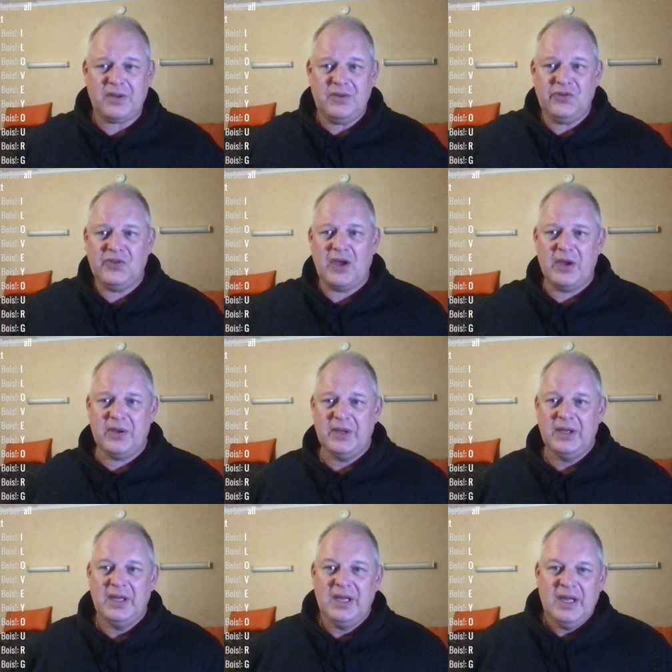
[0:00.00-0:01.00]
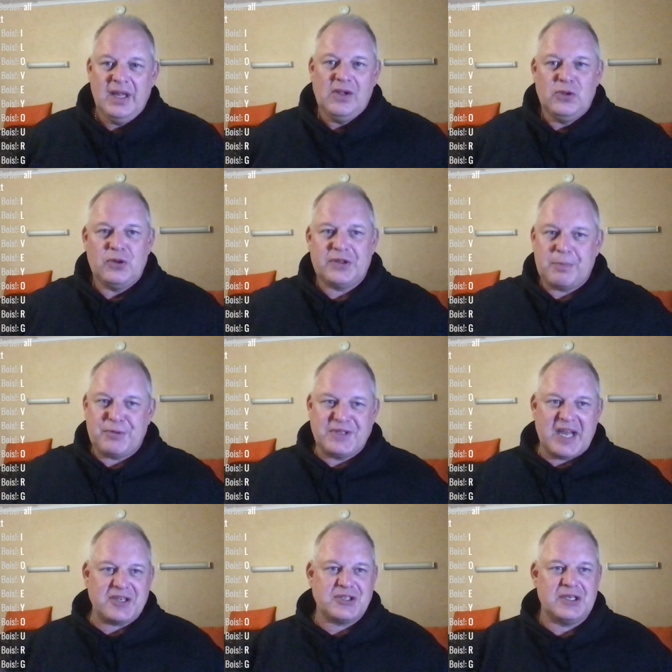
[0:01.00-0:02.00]
So, look, the
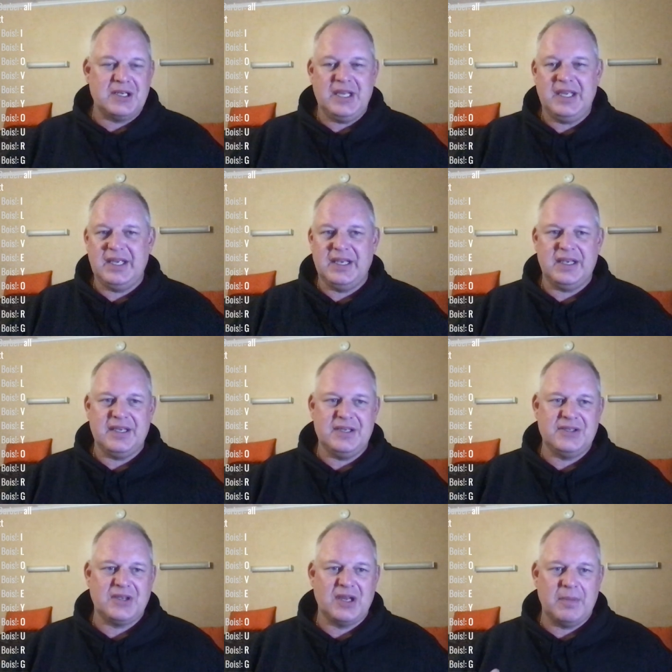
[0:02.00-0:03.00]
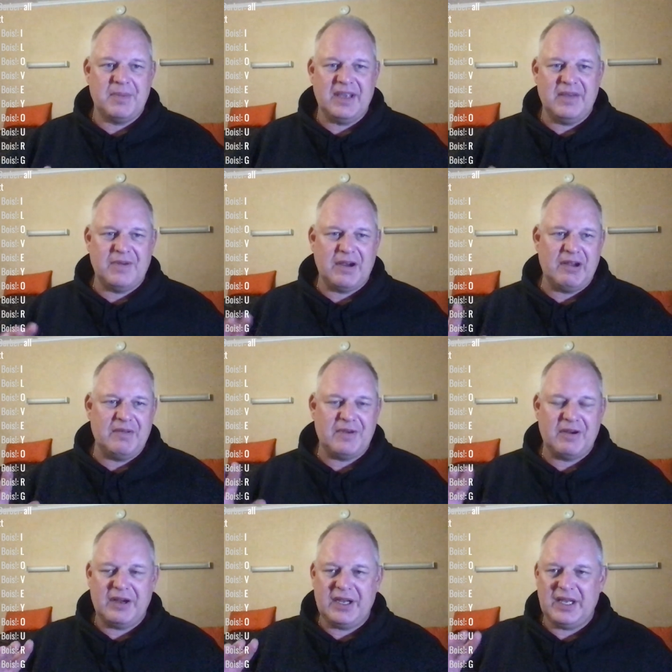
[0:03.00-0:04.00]
production here is going to be very,
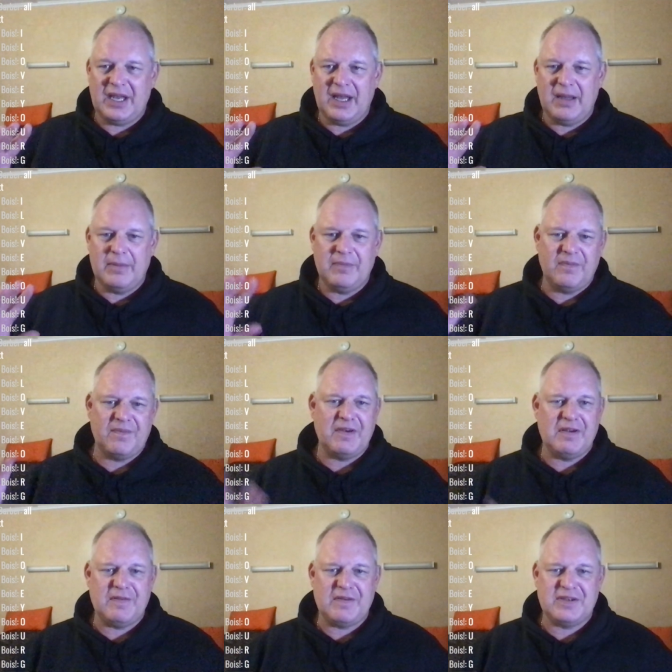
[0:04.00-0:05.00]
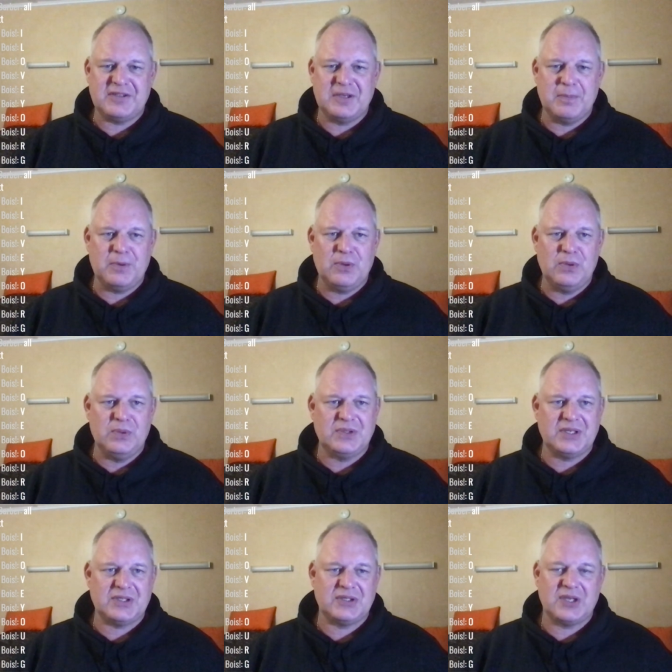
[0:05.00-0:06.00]
very, very, very simple,
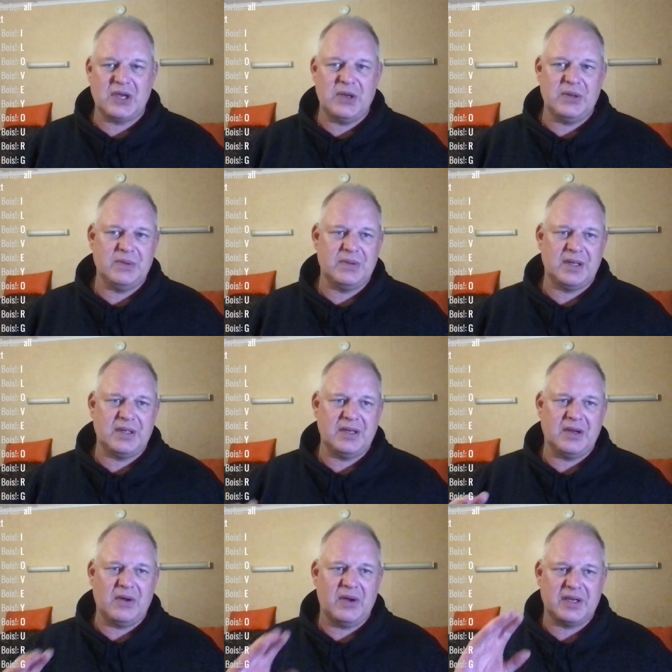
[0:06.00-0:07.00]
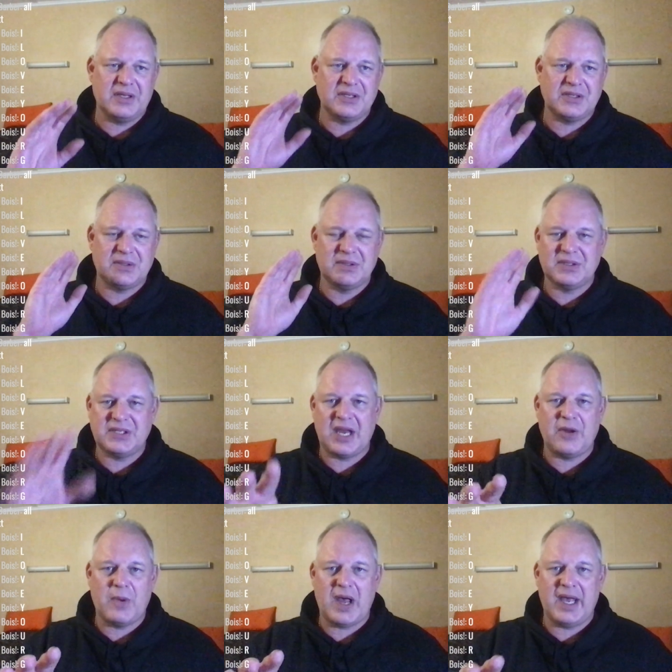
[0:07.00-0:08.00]
just so that, I can just
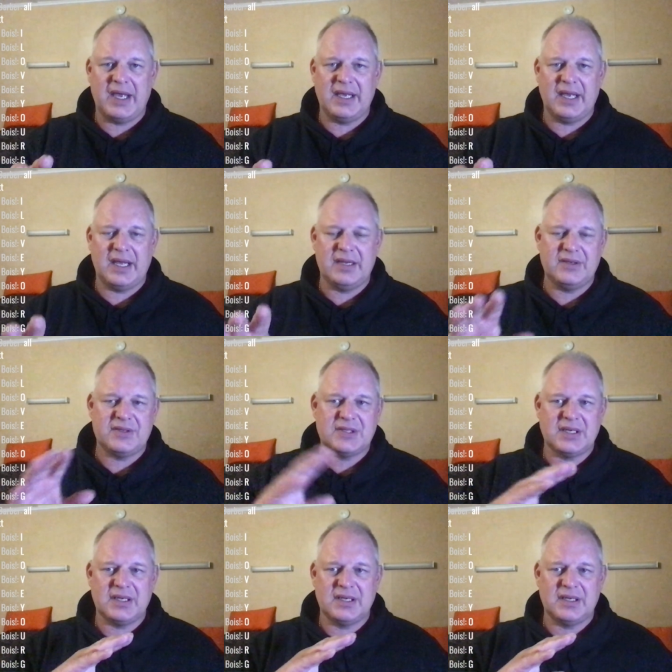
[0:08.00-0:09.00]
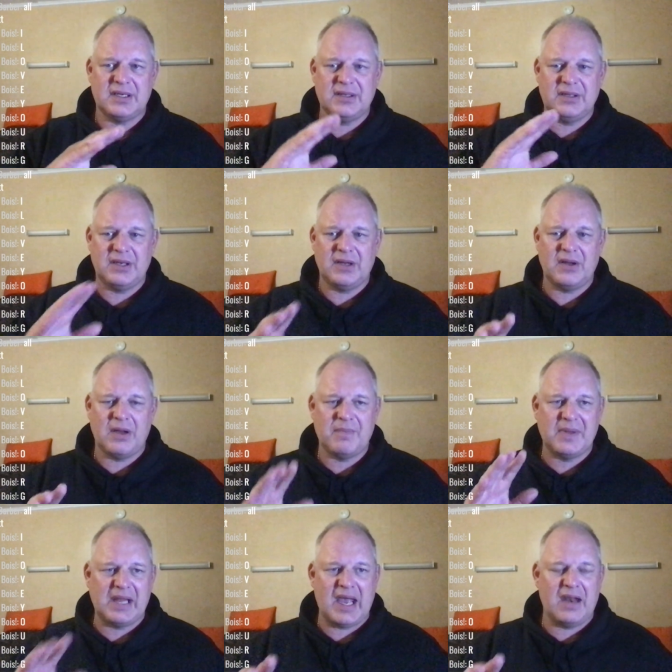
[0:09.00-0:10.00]
chat away. And, I'm
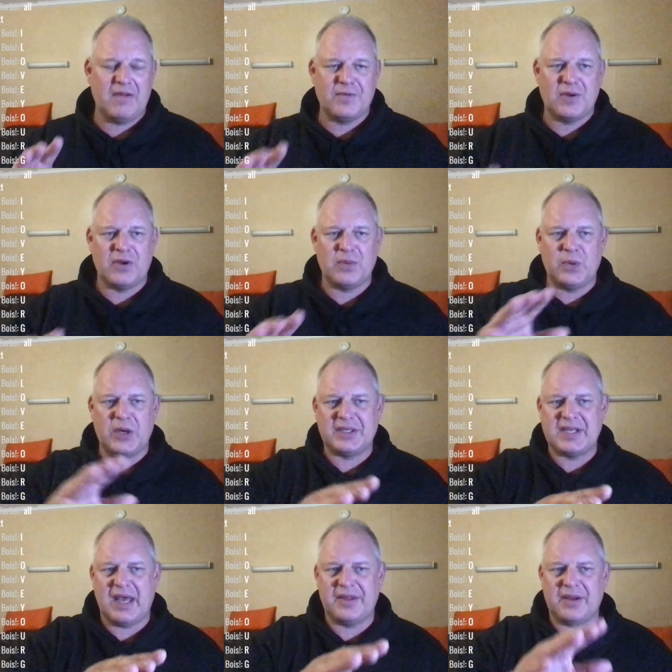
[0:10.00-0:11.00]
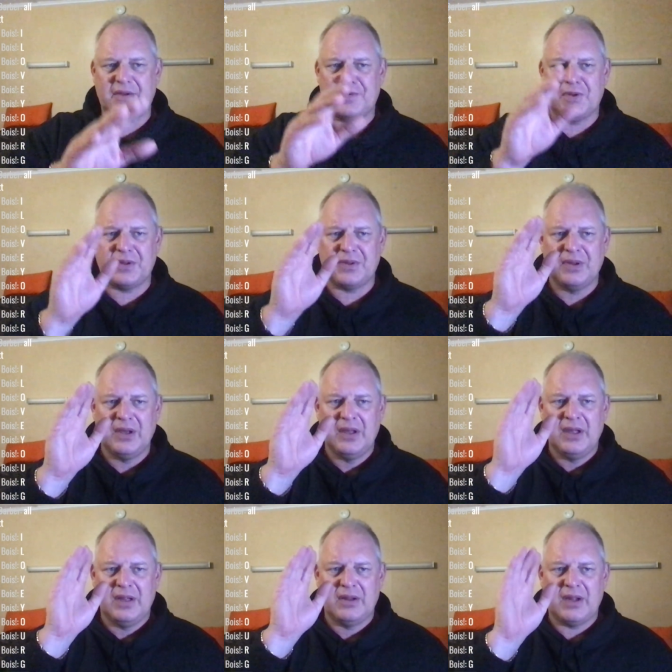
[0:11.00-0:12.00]
glad I've got it worked out, that I've got
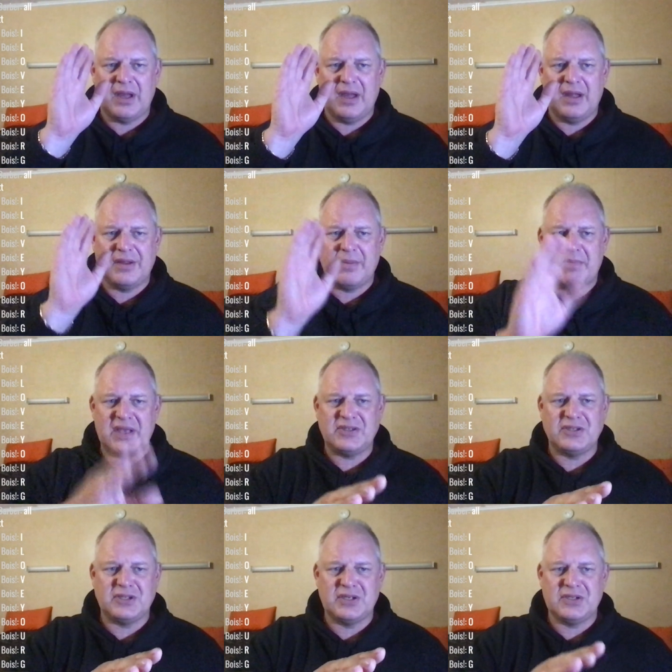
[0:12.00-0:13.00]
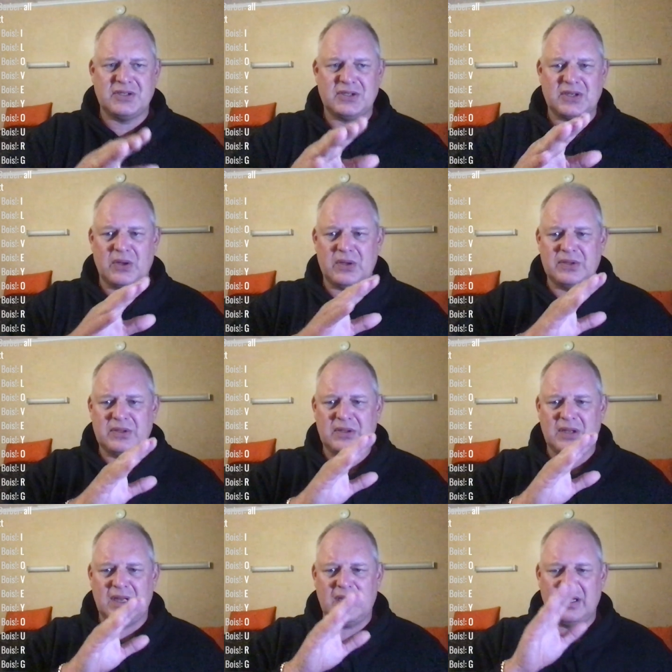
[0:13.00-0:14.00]
the messages
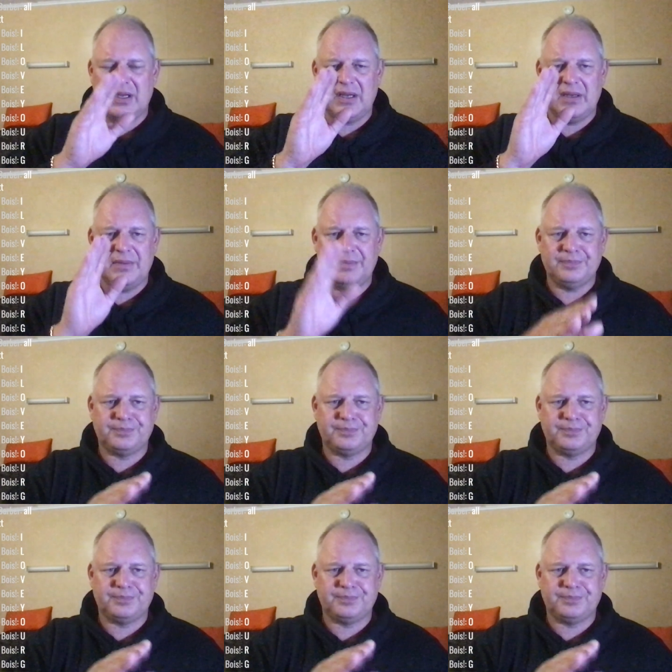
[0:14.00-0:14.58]
on the